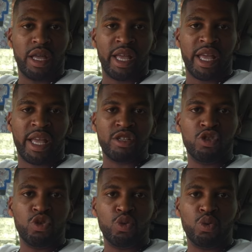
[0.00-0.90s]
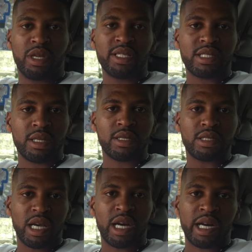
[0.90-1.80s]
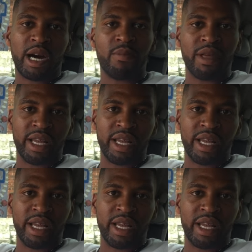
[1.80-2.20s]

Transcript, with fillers: And you get stuck up